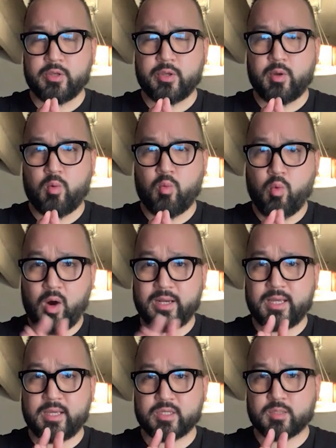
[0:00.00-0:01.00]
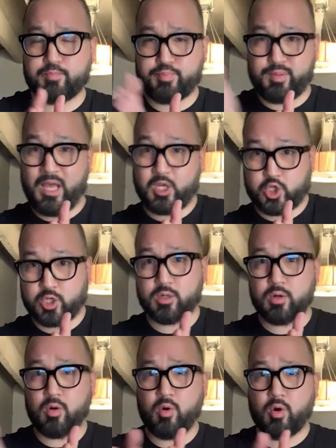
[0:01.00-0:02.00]
One is pleasure
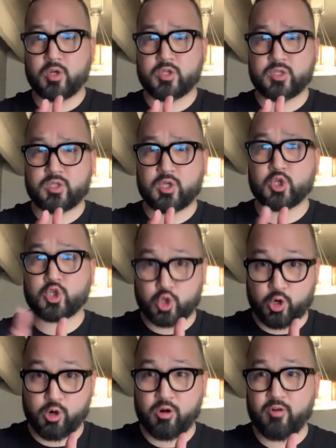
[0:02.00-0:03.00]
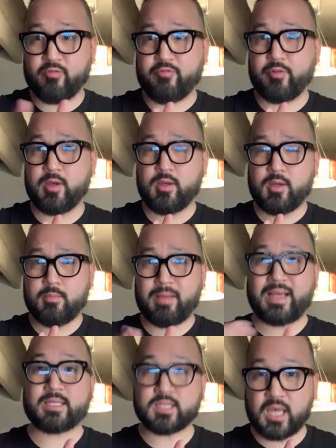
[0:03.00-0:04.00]
or to serve
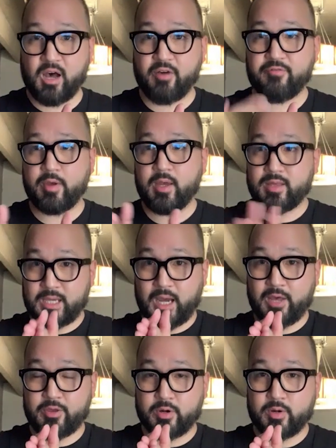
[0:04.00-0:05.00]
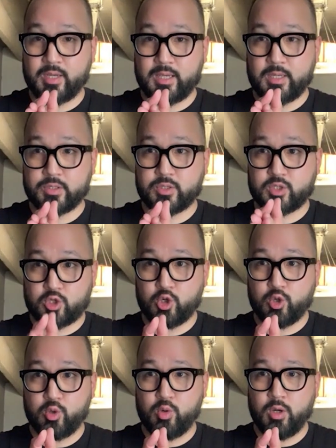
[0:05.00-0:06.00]
myself. The other is
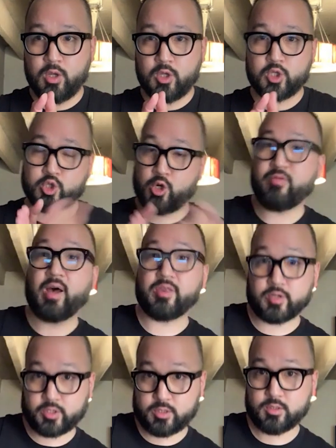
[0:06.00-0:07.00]
to serve others.